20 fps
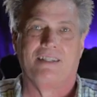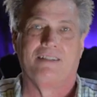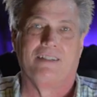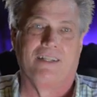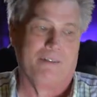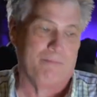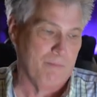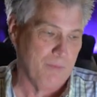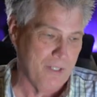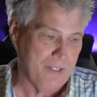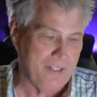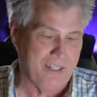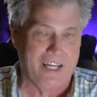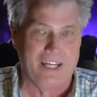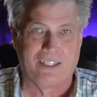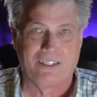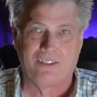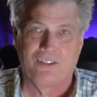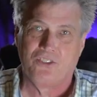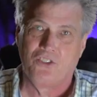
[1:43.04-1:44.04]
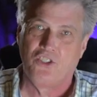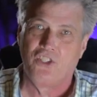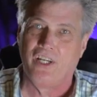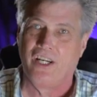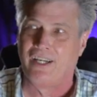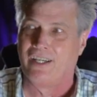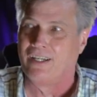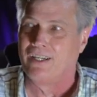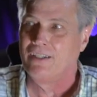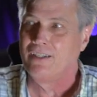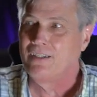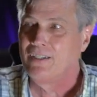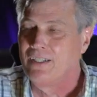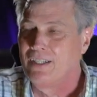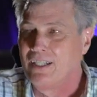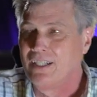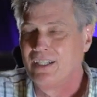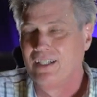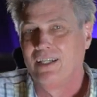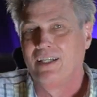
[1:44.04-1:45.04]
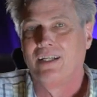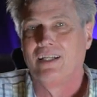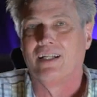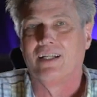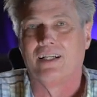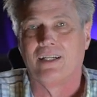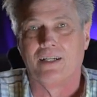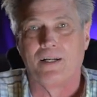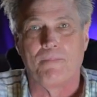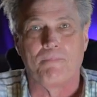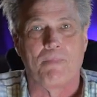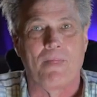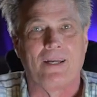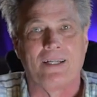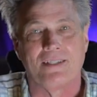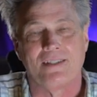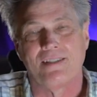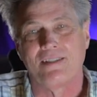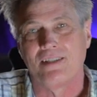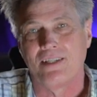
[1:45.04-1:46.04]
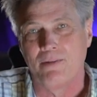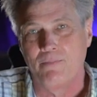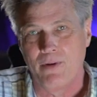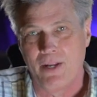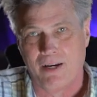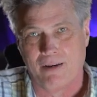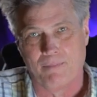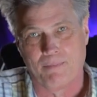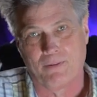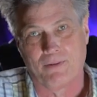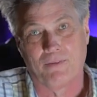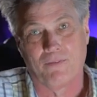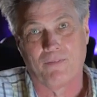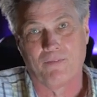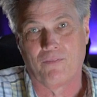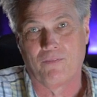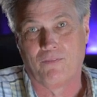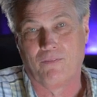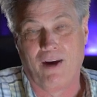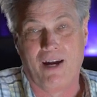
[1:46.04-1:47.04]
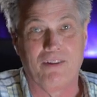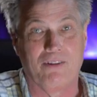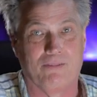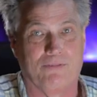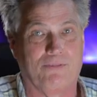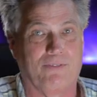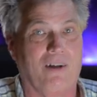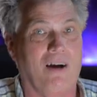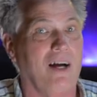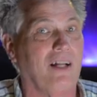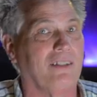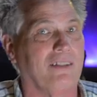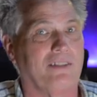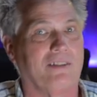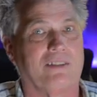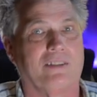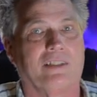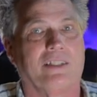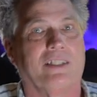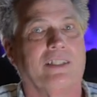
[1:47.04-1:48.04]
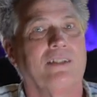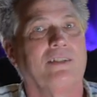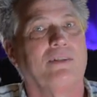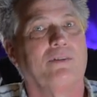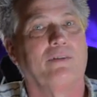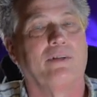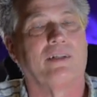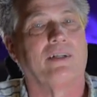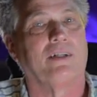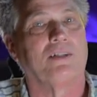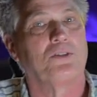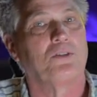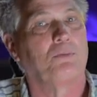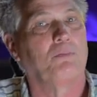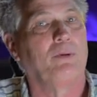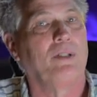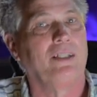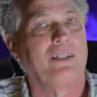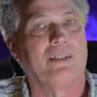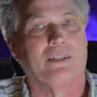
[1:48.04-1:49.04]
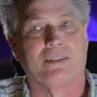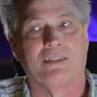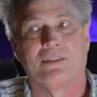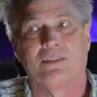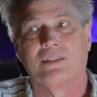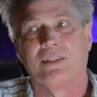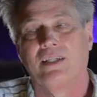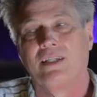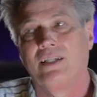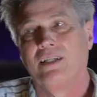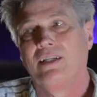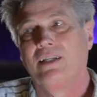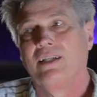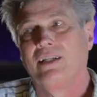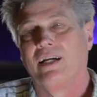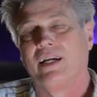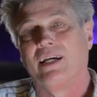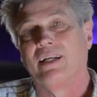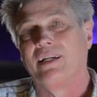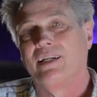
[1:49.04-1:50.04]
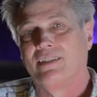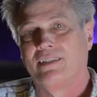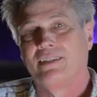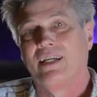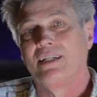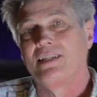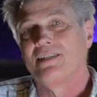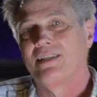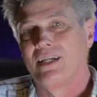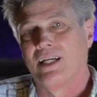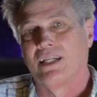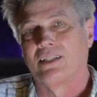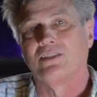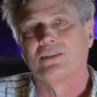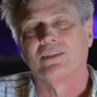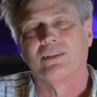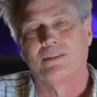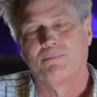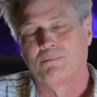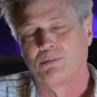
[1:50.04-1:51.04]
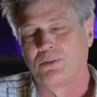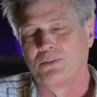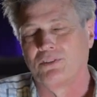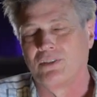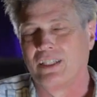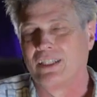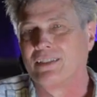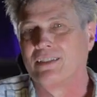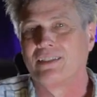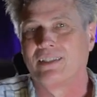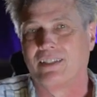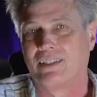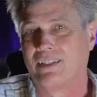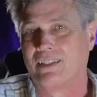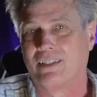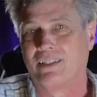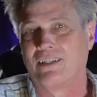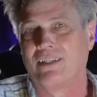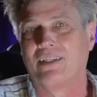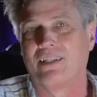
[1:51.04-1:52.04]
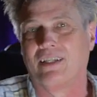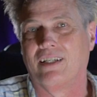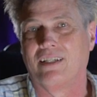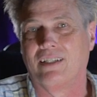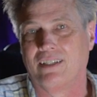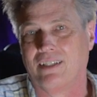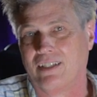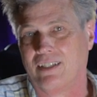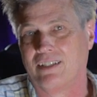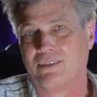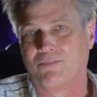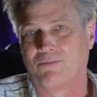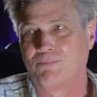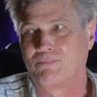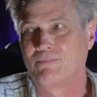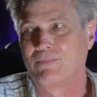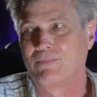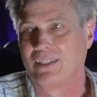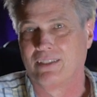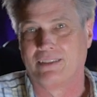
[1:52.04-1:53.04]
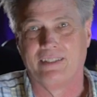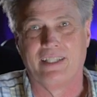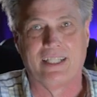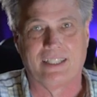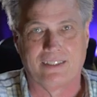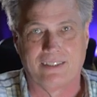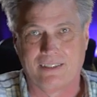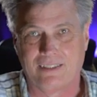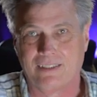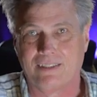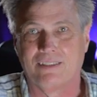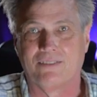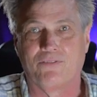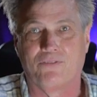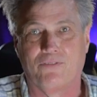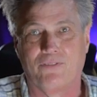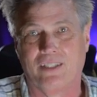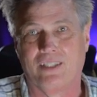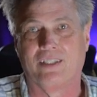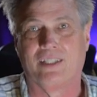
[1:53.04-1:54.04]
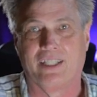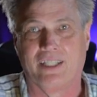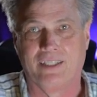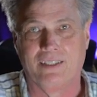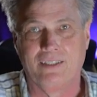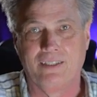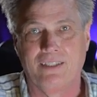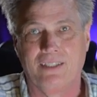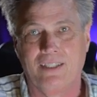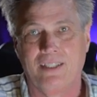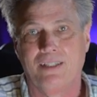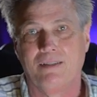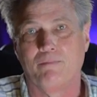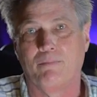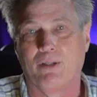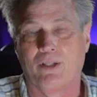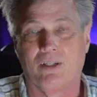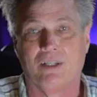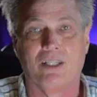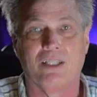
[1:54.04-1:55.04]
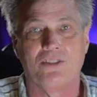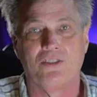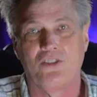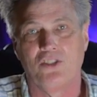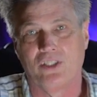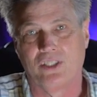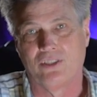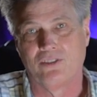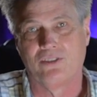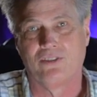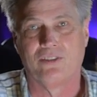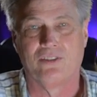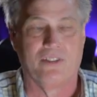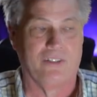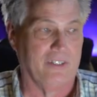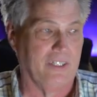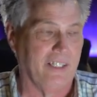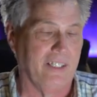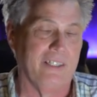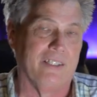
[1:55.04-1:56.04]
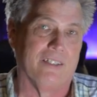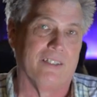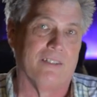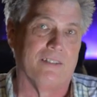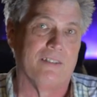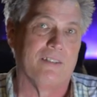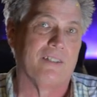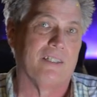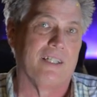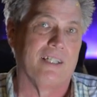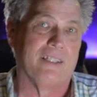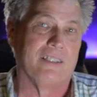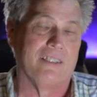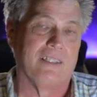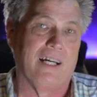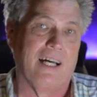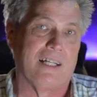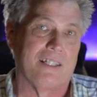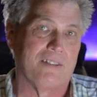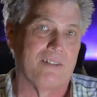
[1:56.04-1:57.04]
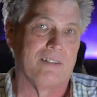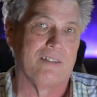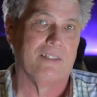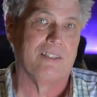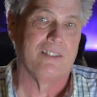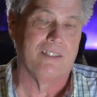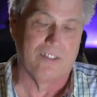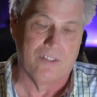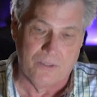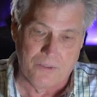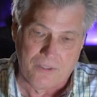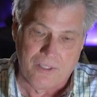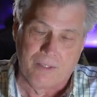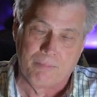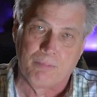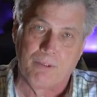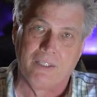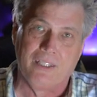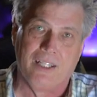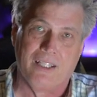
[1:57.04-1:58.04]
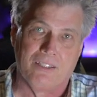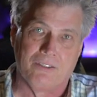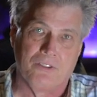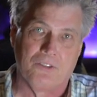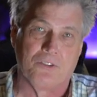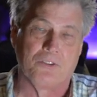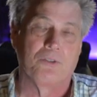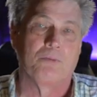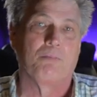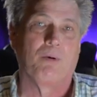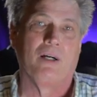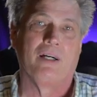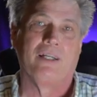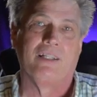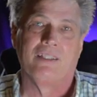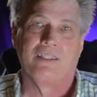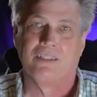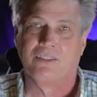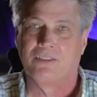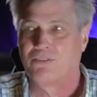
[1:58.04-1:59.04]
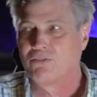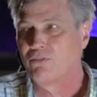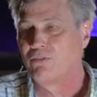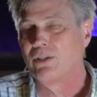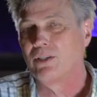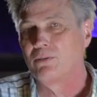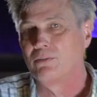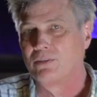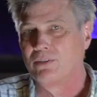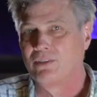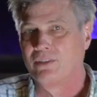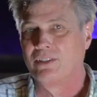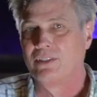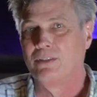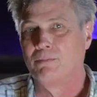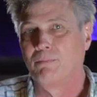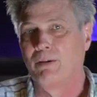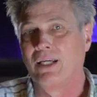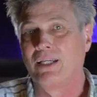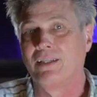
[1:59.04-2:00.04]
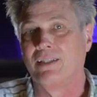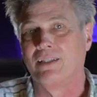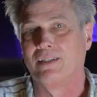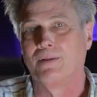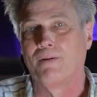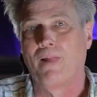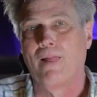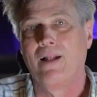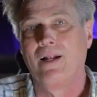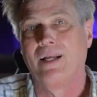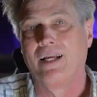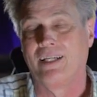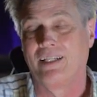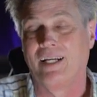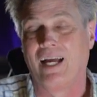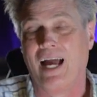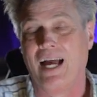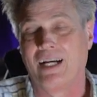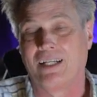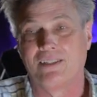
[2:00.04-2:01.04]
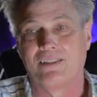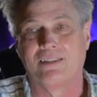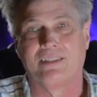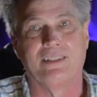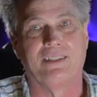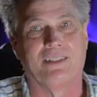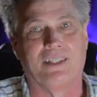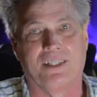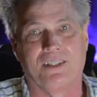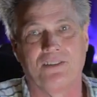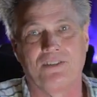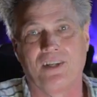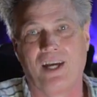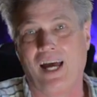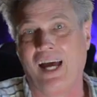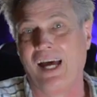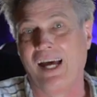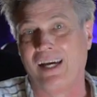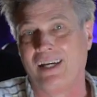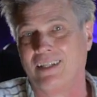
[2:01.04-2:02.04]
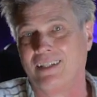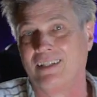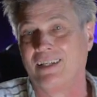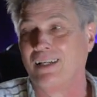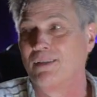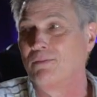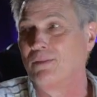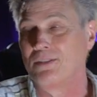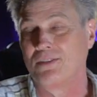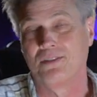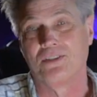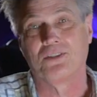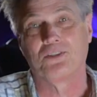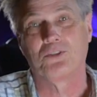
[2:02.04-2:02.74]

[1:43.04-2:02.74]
the Immersex chair, is seamed up rather flawlessly with our speakers, and it does actually present a next feeling beyond just your ears, and it actually goes up and down your spine, and it's frequency dependent, and it actually does add. And I wasn't